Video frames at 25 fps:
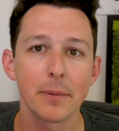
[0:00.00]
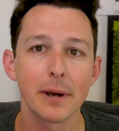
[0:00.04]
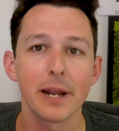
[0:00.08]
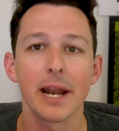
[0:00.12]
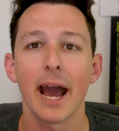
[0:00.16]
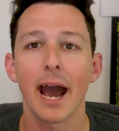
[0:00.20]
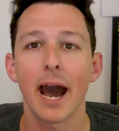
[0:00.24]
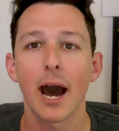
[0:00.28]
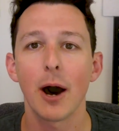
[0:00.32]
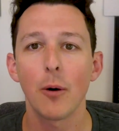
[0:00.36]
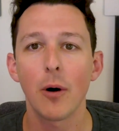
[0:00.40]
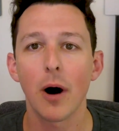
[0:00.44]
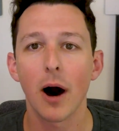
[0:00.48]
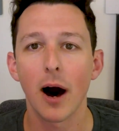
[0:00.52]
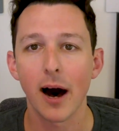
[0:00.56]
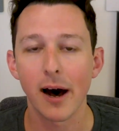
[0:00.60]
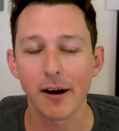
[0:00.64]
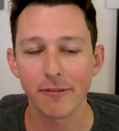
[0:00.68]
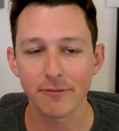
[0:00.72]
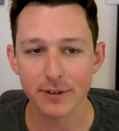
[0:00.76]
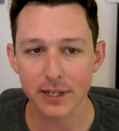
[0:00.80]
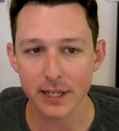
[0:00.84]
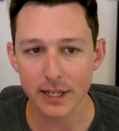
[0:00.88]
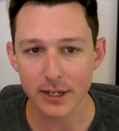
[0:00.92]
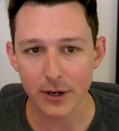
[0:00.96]
But how
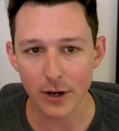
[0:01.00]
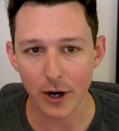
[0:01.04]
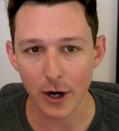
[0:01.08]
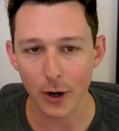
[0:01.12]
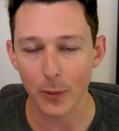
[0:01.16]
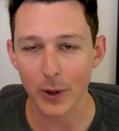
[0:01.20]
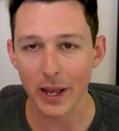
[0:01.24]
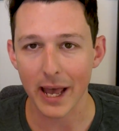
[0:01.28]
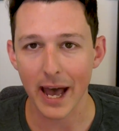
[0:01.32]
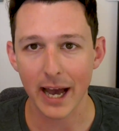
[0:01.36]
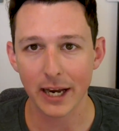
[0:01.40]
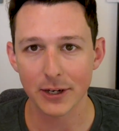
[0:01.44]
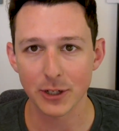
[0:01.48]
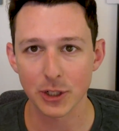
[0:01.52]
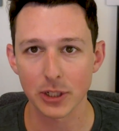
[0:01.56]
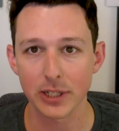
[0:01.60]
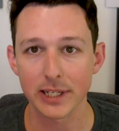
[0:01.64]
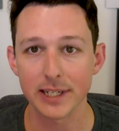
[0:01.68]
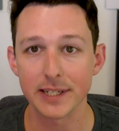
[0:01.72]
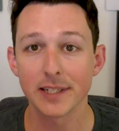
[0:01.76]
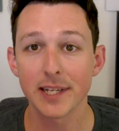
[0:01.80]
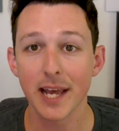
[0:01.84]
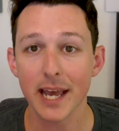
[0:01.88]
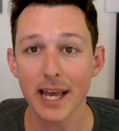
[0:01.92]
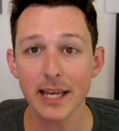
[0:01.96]
often are we
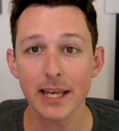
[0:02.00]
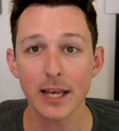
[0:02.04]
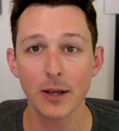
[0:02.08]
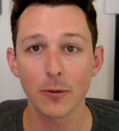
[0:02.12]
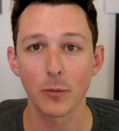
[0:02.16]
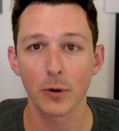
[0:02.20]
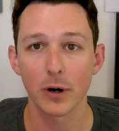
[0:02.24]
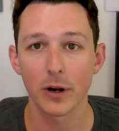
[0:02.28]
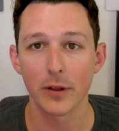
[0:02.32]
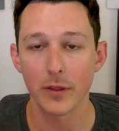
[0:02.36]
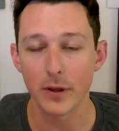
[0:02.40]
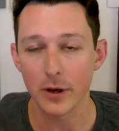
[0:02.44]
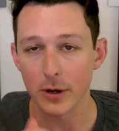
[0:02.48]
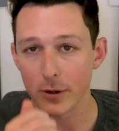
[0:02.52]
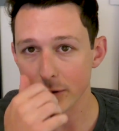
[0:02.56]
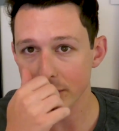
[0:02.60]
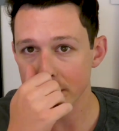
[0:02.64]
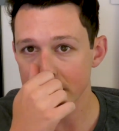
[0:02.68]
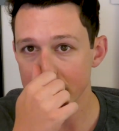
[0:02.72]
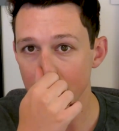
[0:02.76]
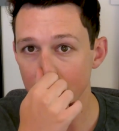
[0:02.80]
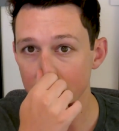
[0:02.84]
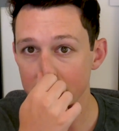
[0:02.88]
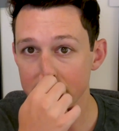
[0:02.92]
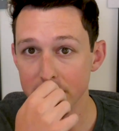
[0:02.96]
actually taking one of
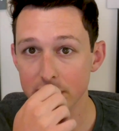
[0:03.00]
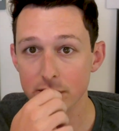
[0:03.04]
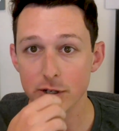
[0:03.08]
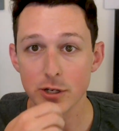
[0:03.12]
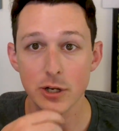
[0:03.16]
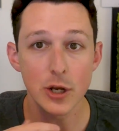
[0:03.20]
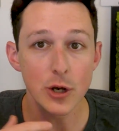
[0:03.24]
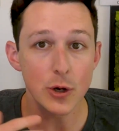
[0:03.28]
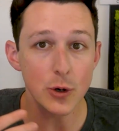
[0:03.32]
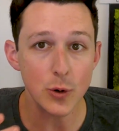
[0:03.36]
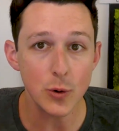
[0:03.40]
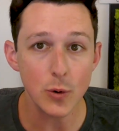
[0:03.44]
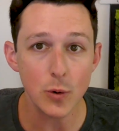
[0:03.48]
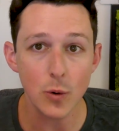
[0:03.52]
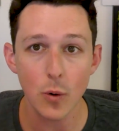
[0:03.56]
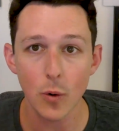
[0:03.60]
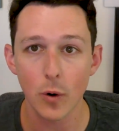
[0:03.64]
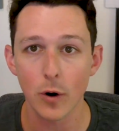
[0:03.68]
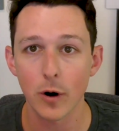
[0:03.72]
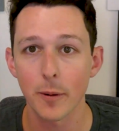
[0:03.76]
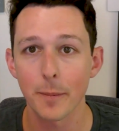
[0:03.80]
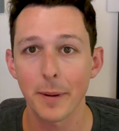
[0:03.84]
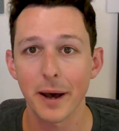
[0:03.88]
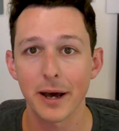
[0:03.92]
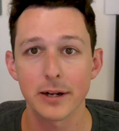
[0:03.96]
those that was new
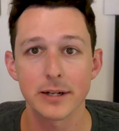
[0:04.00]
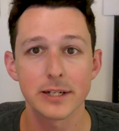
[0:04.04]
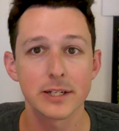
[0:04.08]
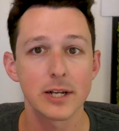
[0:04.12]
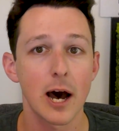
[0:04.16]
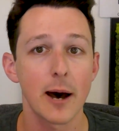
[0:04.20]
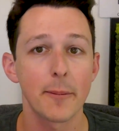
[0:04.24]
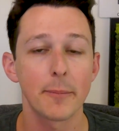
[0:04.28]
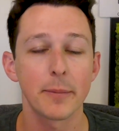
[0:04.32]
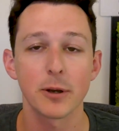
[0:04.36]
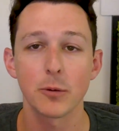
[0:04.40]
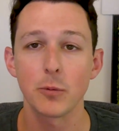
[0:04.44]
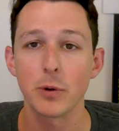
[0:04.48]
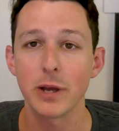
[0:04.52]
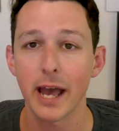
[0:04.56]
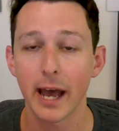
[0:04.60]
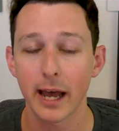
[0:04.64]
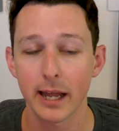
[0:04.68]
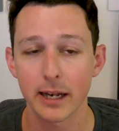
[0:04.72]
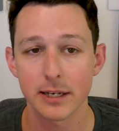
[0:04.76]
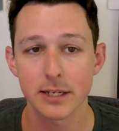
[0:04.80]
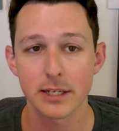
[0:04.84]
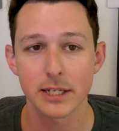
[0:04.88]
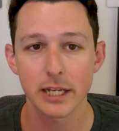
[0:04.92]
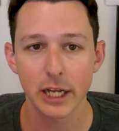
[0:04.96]
or about a topic we
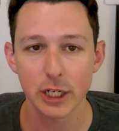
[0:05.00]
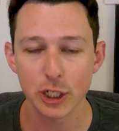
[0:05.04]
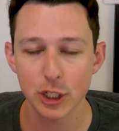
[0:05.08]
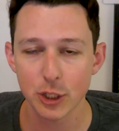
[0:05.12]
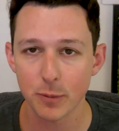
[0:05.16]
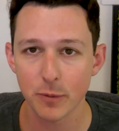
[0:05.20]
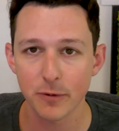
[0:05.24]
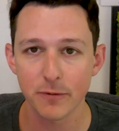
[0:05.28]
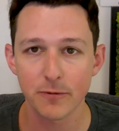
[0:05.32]
hadn't touched